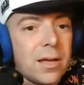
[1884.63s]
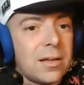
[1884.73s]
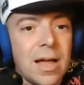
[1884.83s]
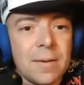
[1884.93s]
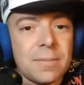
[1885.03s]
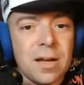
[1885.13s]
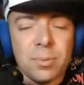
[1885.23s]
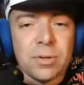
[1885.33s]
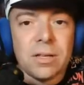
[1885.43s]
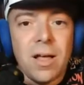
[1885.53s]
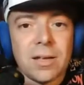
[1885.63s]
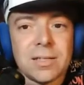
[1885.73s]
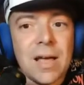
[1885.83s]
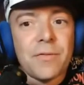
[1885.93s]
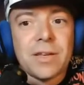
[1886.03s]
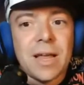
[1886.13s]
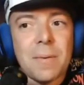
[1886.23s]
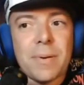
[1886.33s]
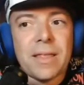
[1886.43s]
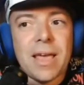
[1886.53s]
I'm completely lost. Every time I
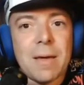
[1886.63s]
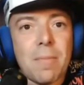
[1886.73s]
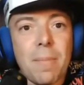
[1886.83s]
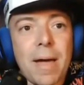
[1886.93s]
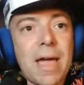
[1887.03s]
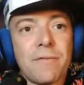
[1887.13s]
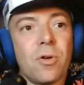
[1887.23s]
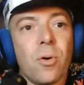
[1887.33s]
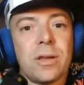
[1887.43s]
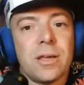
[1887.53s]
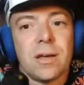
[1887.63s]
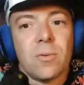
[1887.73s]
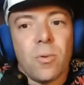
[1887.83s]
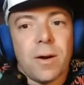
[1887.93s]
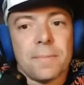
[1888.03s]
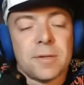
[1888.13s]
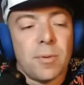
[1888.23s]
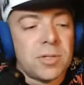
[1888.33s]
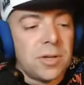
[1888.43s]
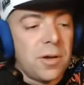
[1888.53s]
pick that game up, I have no idea where I'm
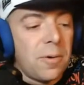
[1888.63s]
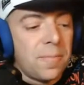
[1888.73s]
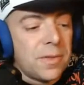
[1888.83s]
supposed to go.